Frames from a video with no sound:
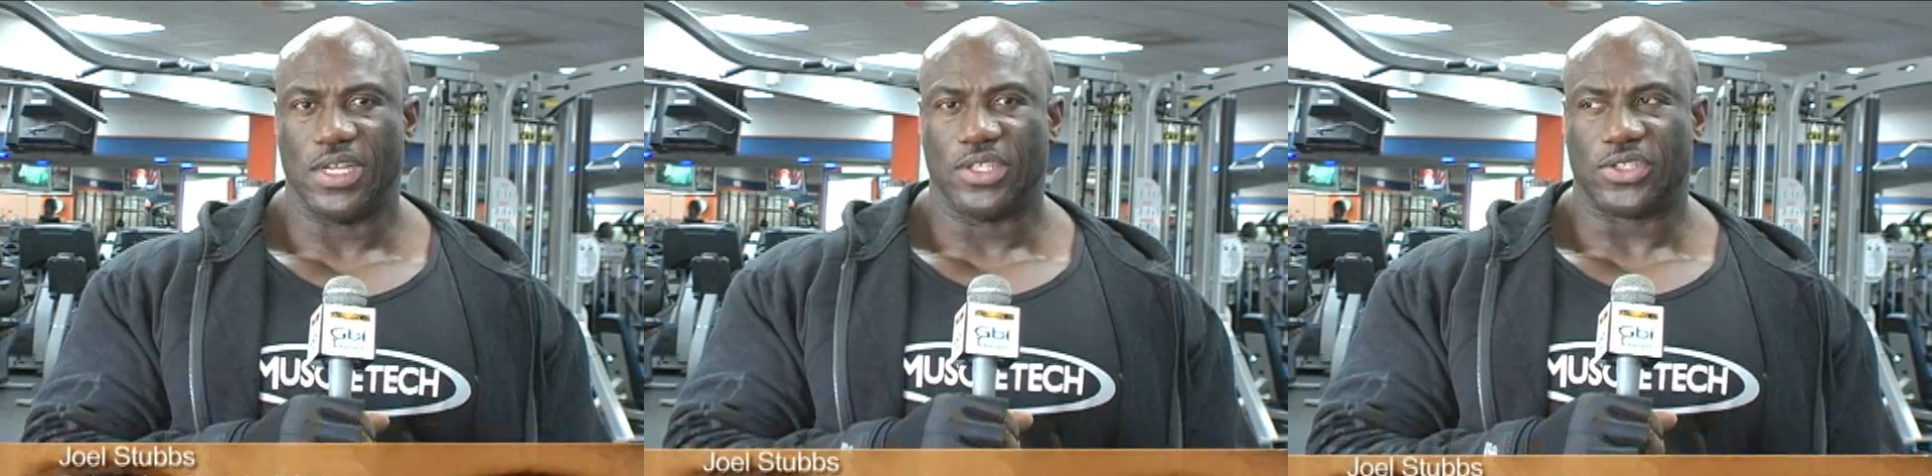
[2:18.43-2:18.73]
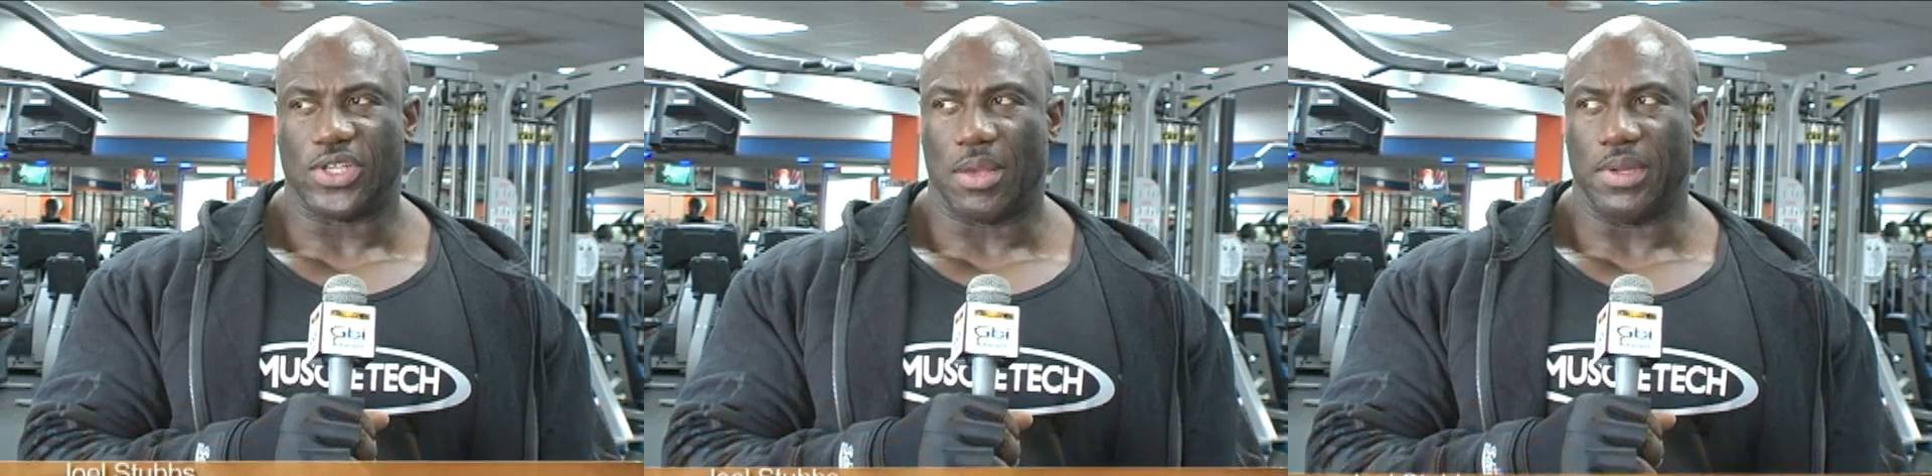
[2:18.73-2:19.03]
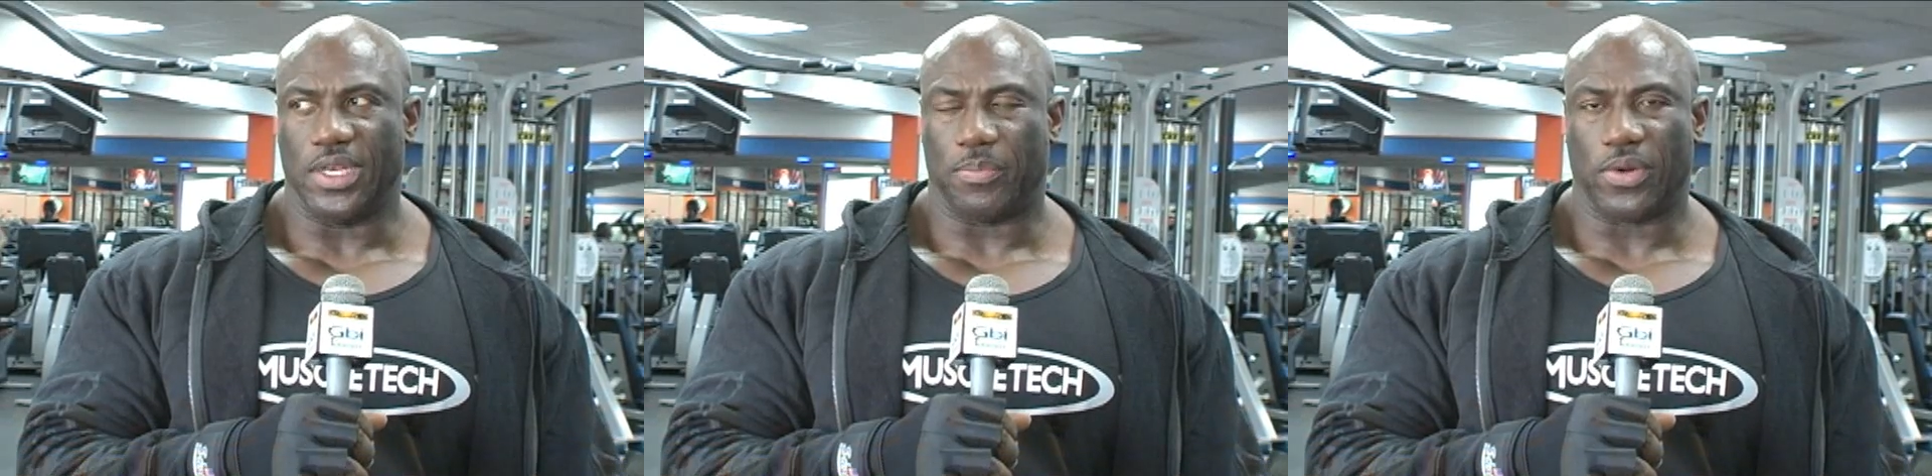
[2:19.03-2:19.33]
So I'm
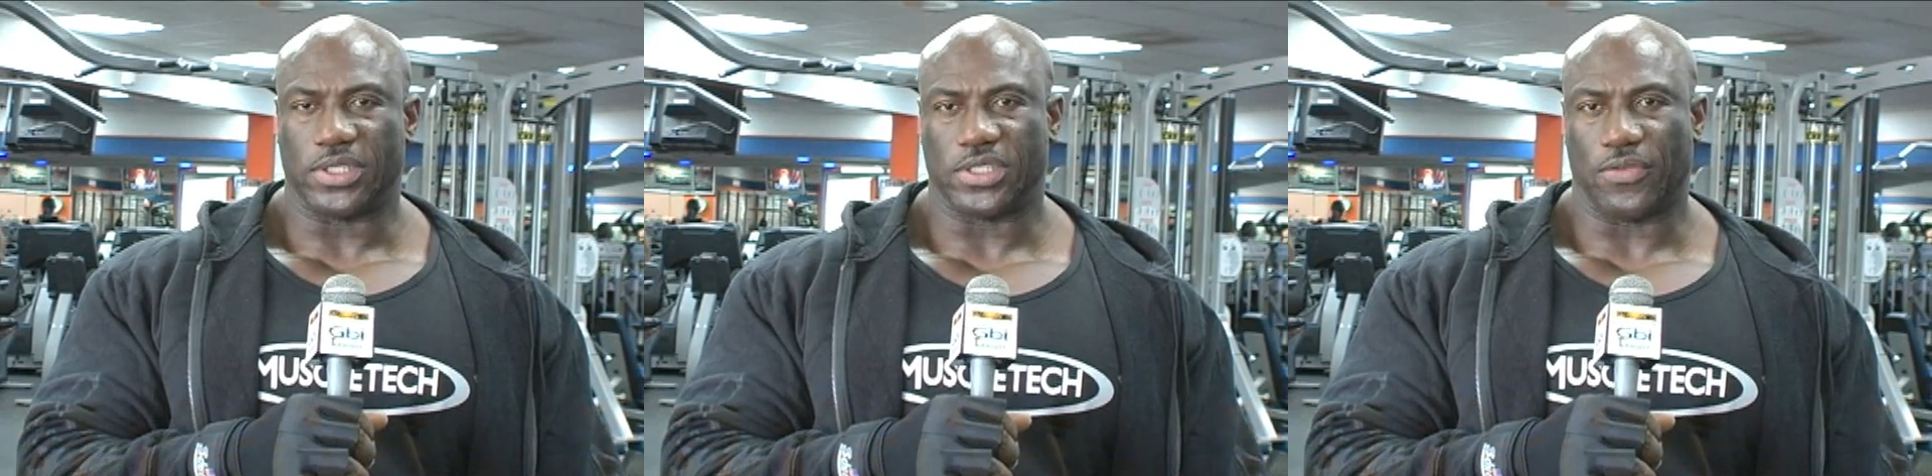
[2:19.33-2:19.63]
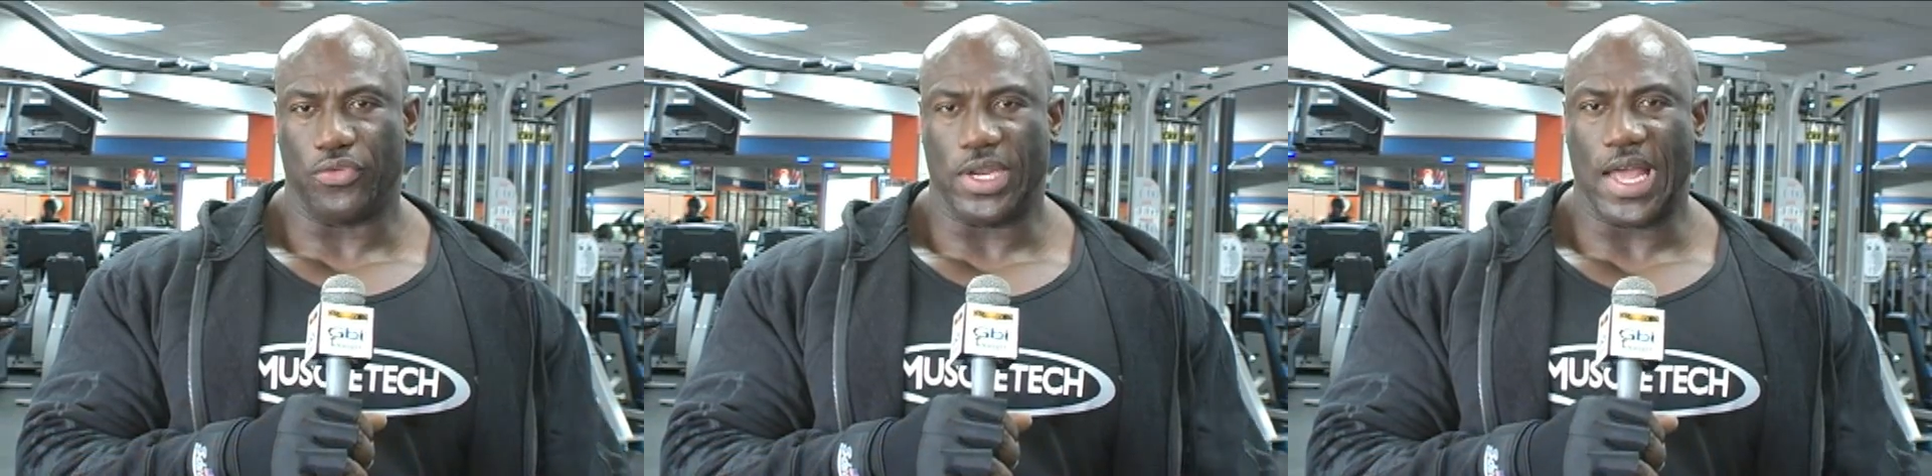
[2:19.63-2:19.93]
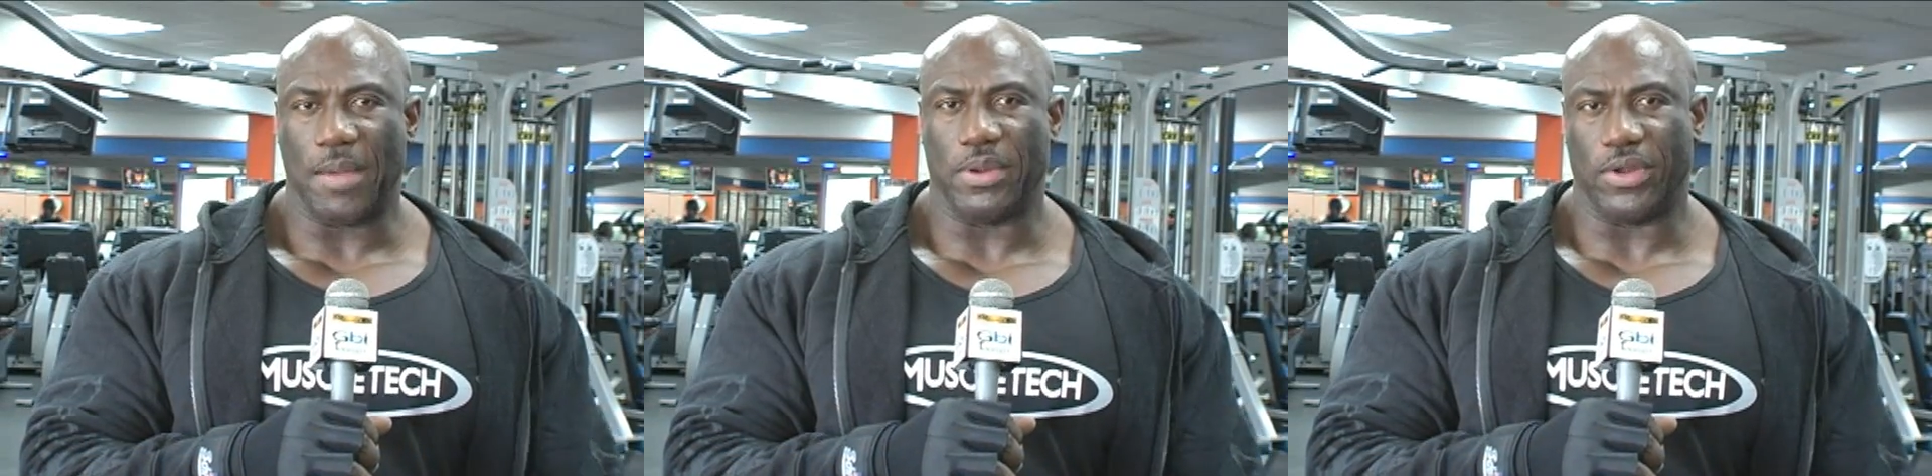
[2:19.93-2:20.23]
in the process of
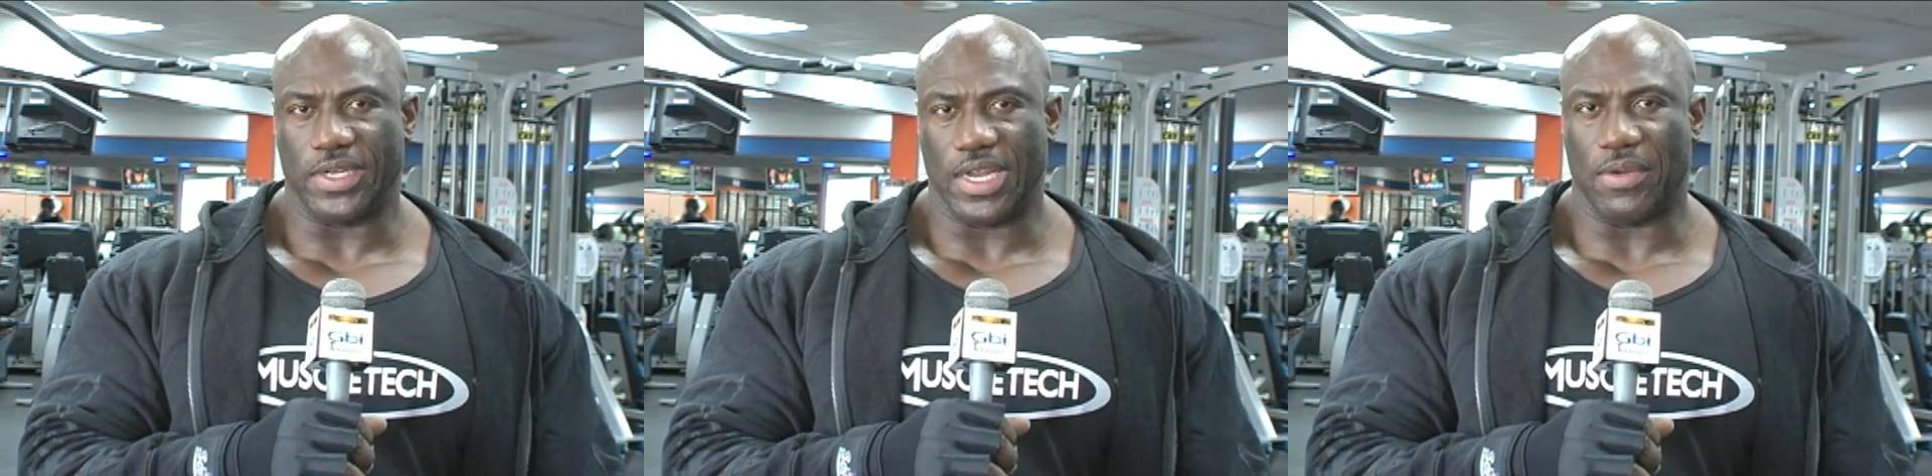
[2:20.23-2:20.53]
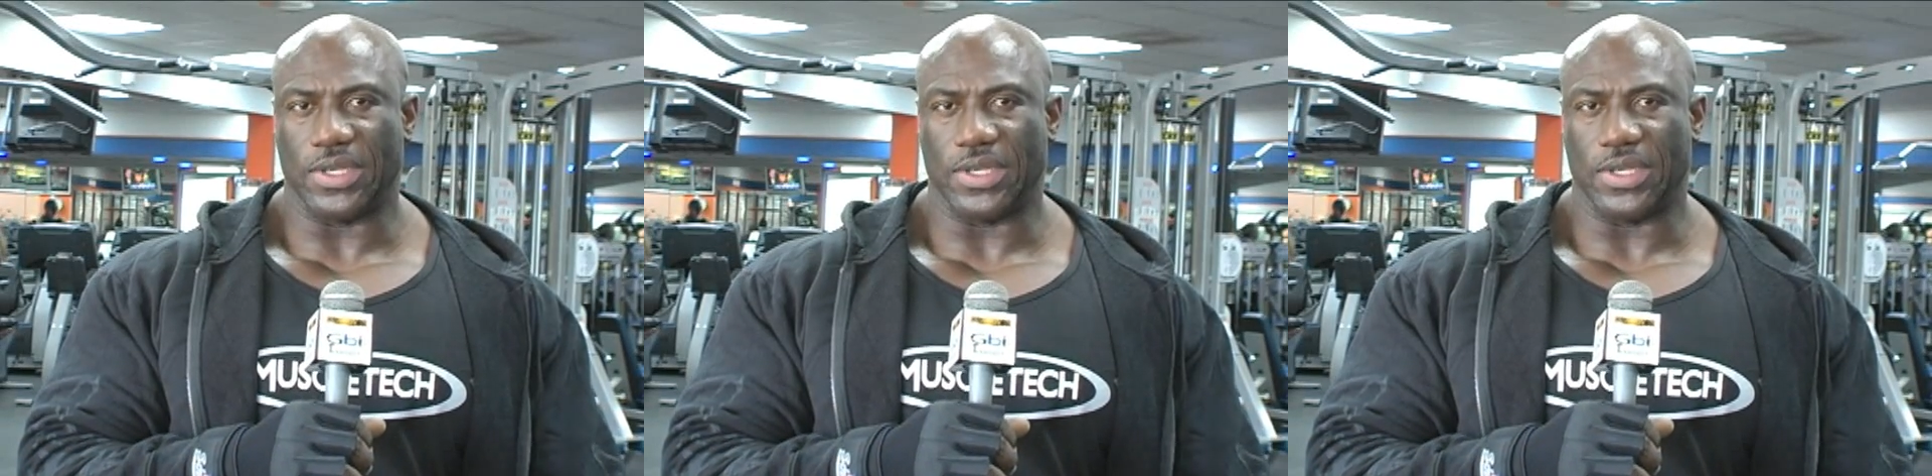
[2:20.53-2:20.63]
rehabbing right now.